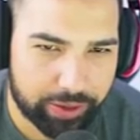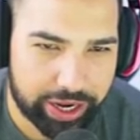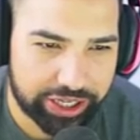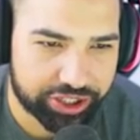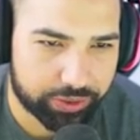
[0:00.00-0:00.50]

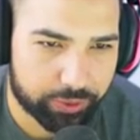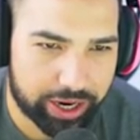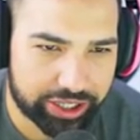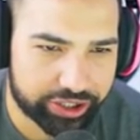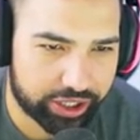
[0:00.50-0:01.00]
location.
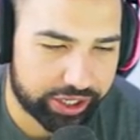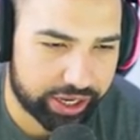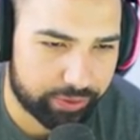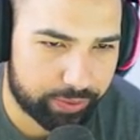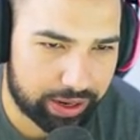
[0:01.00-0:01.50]
We're
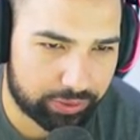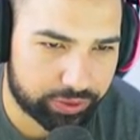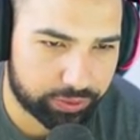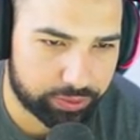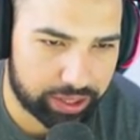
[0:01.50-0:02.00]
actually en
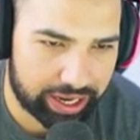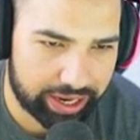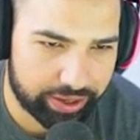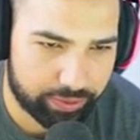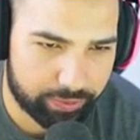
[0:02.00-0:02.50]
route to
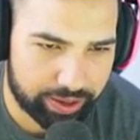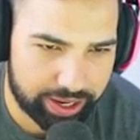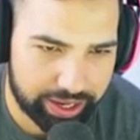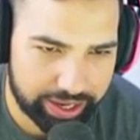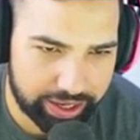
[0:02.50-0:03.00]
land
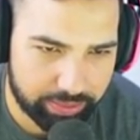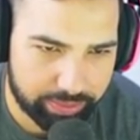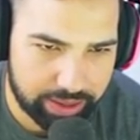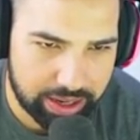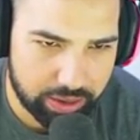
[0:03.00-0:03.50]
right
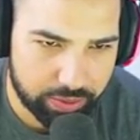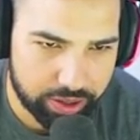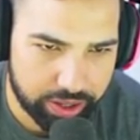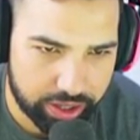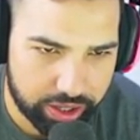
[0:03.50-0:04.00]

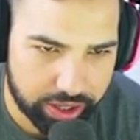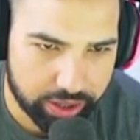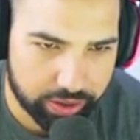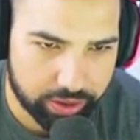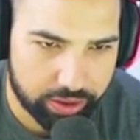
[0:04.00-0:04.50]
about
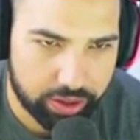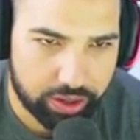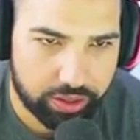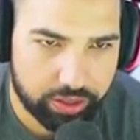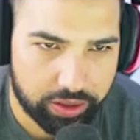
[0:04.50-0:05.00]
here.
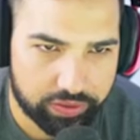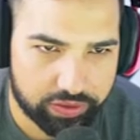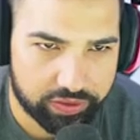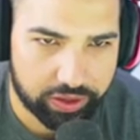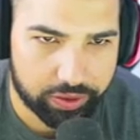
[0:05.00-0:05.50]

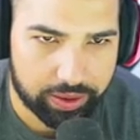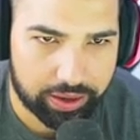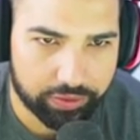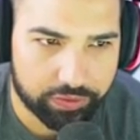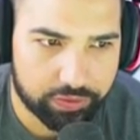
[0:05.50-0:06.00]
This is the little
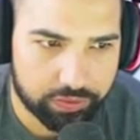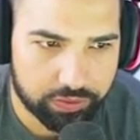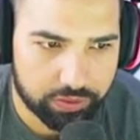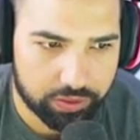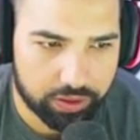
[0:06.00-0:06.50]
house
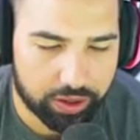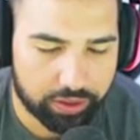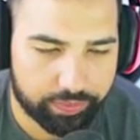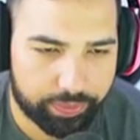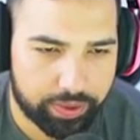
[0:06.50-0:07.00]

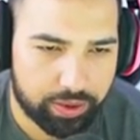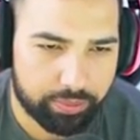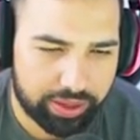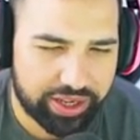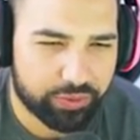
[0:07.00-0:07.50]

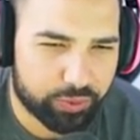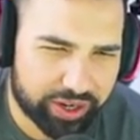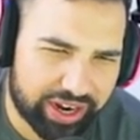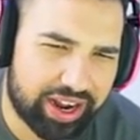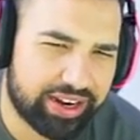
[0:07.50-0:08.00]
please
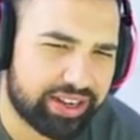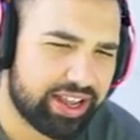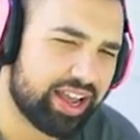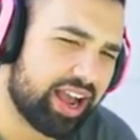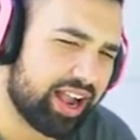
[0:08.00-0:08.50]
work. I,
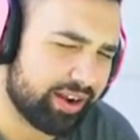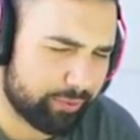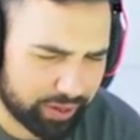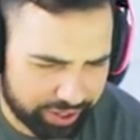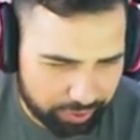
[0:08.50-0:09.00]
I
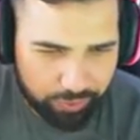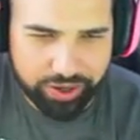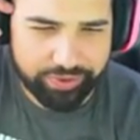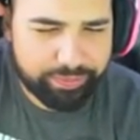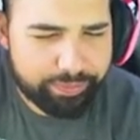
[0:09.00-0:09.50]
really don't
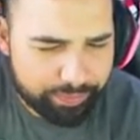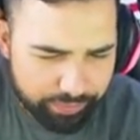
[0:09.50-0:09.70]
want to